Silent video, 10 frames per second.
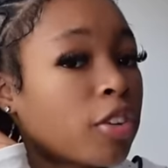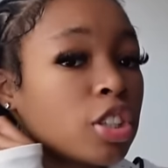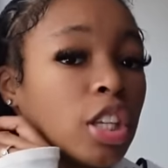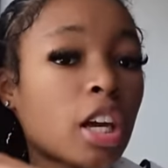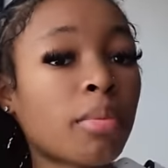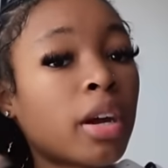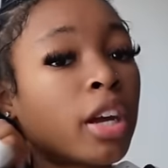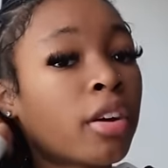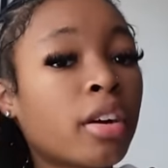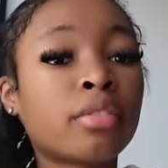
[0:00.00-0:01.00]
finished taking my
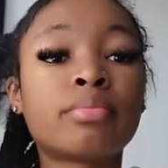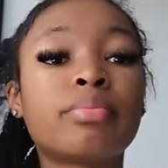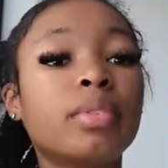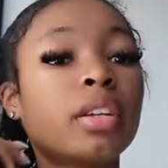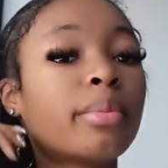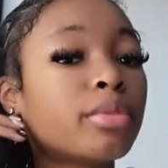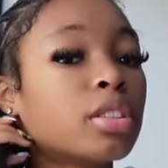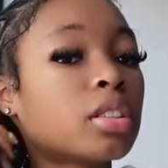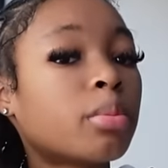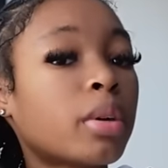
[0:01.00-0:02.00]
hair out, and then I'm going
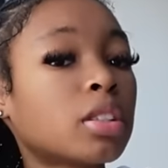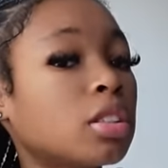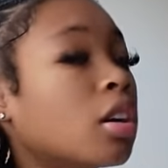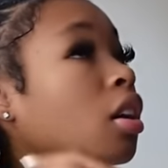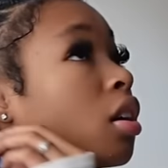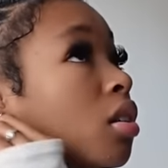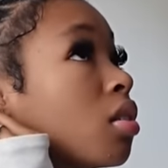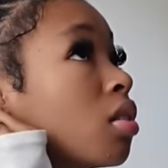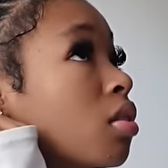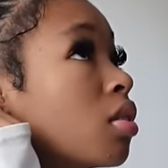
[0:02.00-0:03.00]
to just come back to y'all
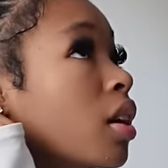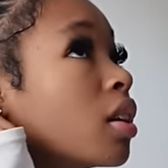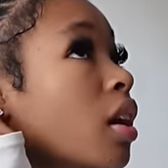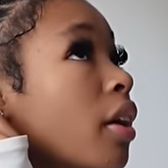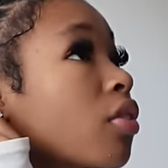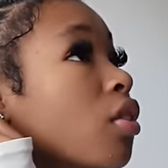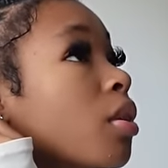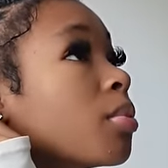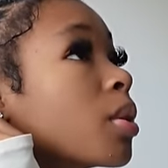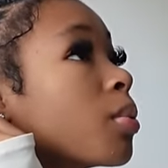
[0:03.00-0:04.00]
after
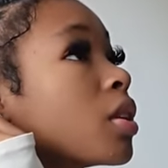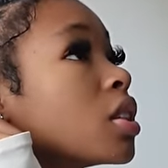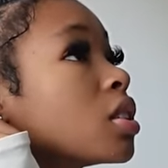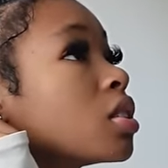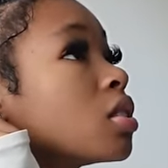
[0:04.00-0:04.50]
I'm done with this.